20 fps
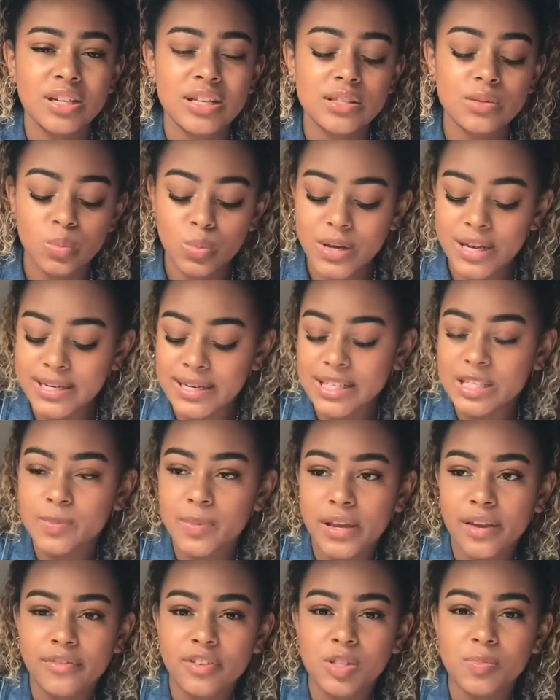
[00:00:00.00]
It's a weird
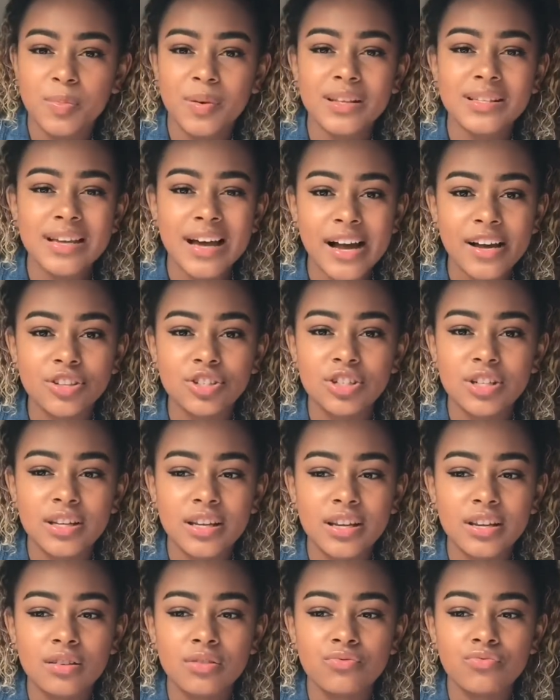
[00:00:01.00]
experience, but it's
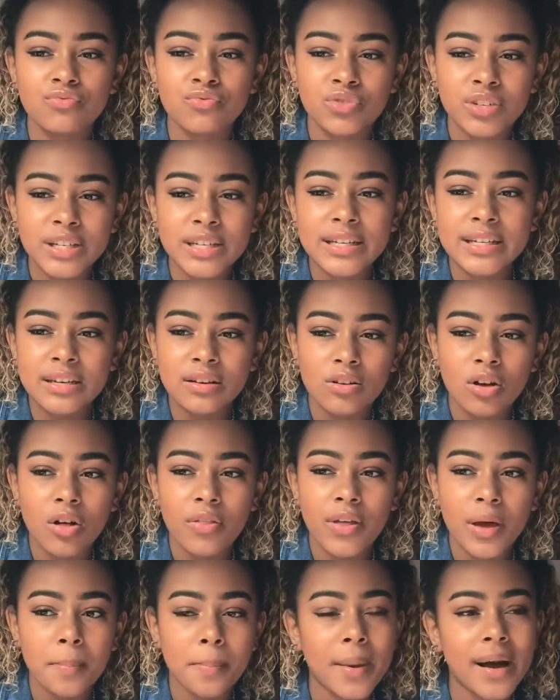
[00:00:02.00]
actually really not
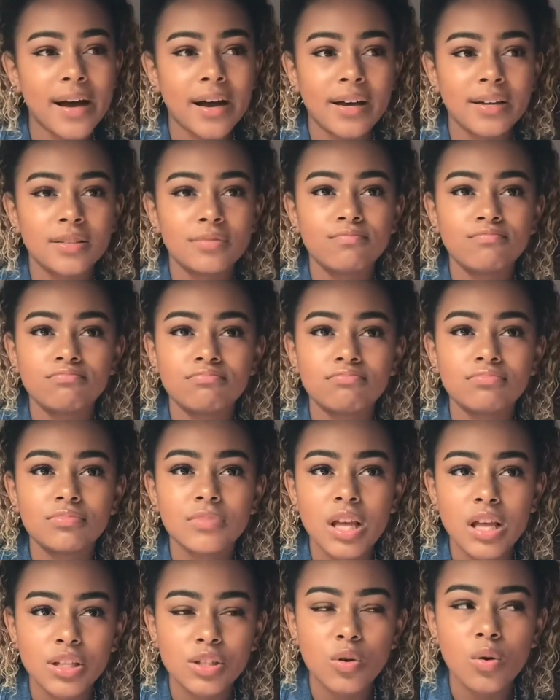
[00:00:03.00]
that bad.
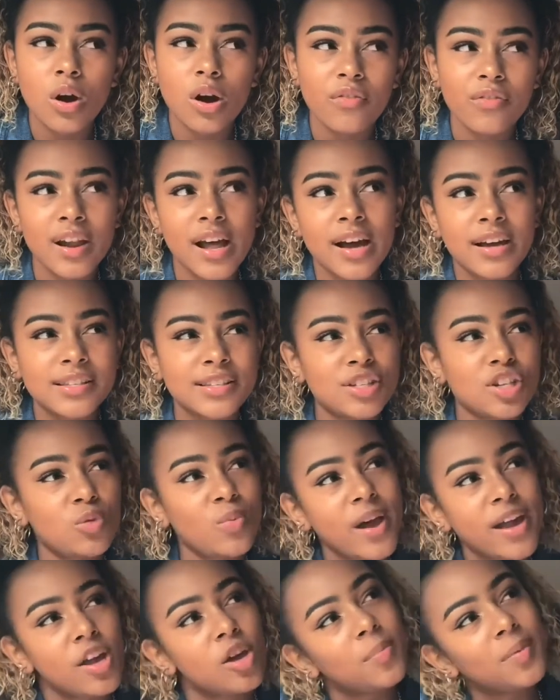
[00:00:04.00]
It's quite relaxing. You
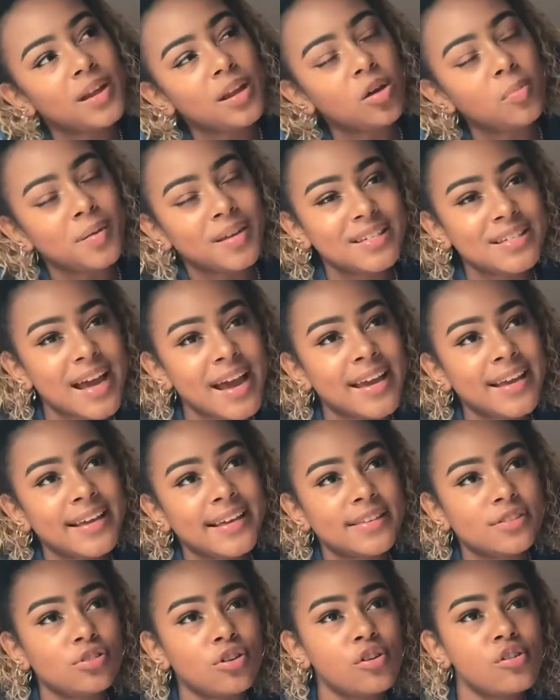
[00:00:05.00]
wake up a little bit
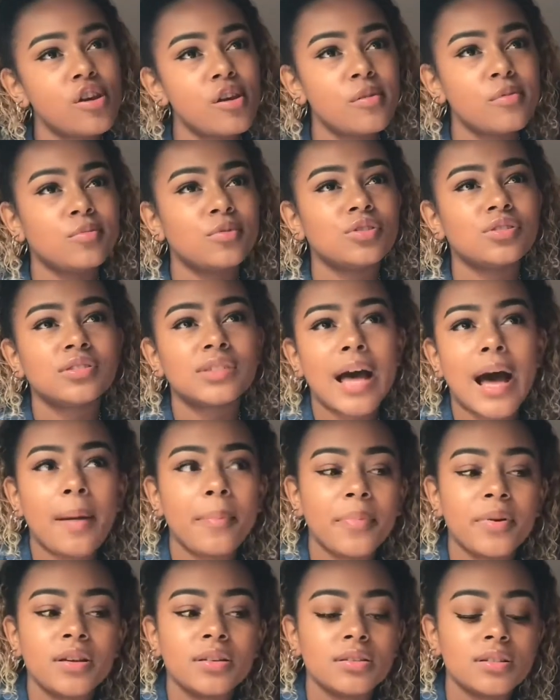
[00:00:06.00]
dazed, not knowing what's
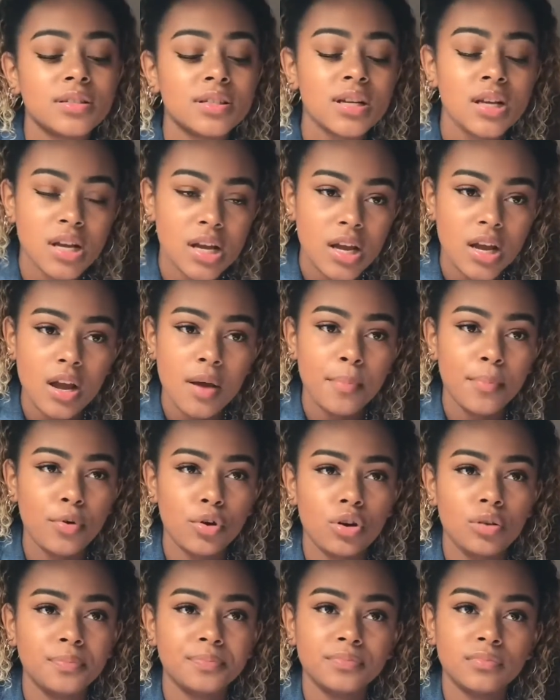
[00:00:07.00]
happened,
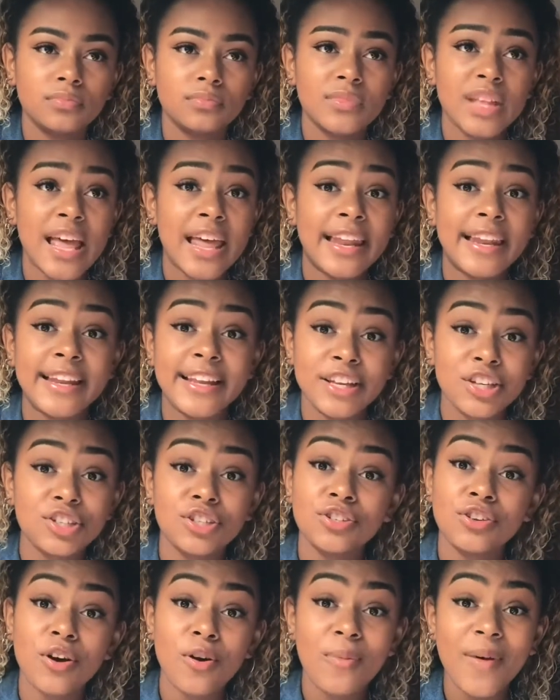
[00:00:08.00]
but at least
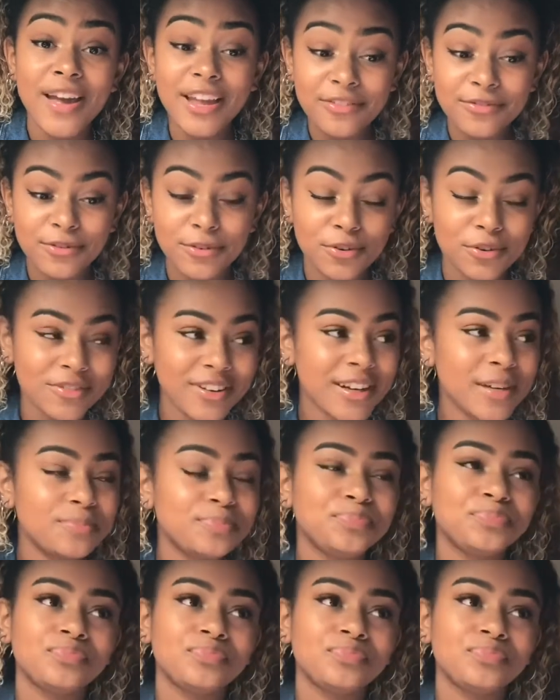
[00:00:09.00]
you're not awake for it.